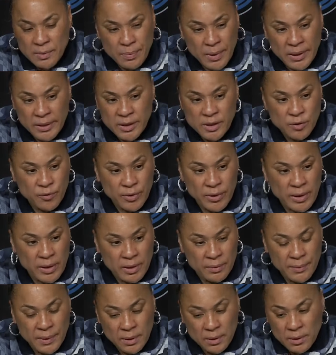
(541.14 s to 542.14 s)
buckets for
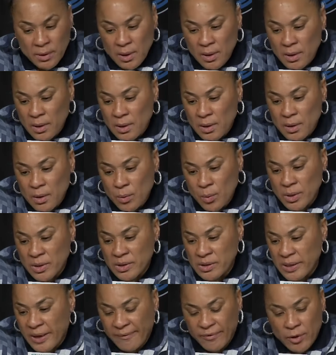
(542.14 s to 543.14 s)
them, and we
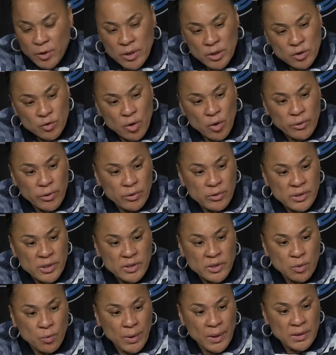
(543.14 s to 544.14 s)
just have to control those
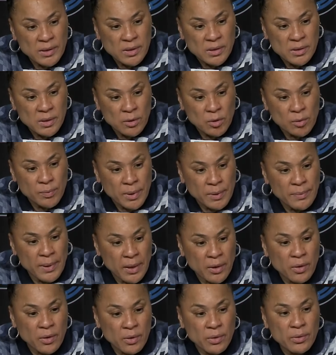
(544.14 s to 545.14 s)
situations a little bit
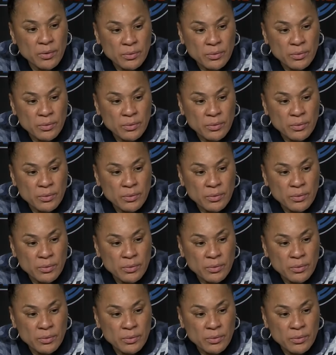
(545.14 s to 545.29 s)
better.